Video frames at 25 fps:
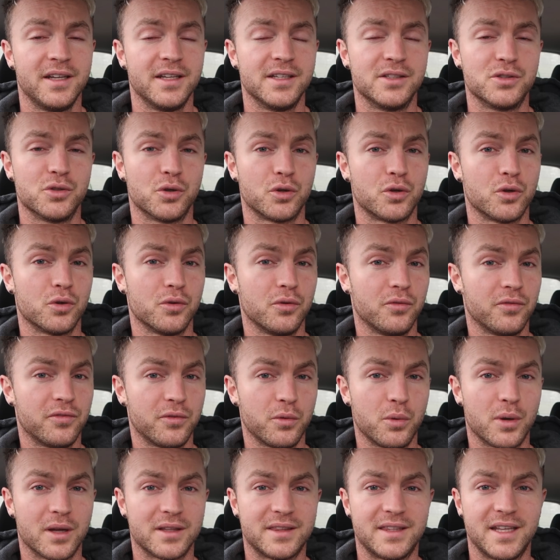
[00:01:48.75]
You don't go
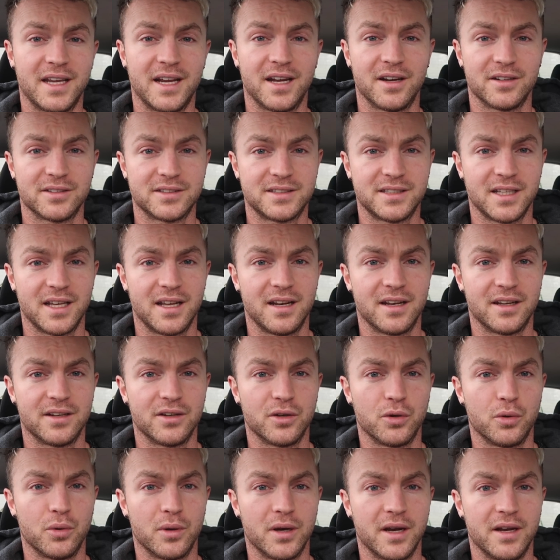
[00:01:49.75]
for what they're
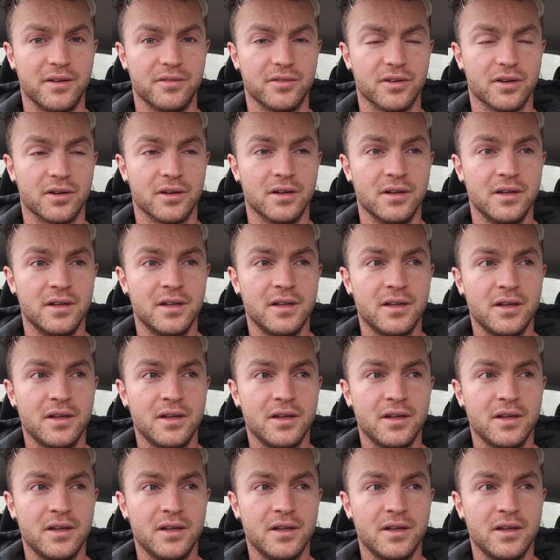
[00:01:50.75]
selling or whatever.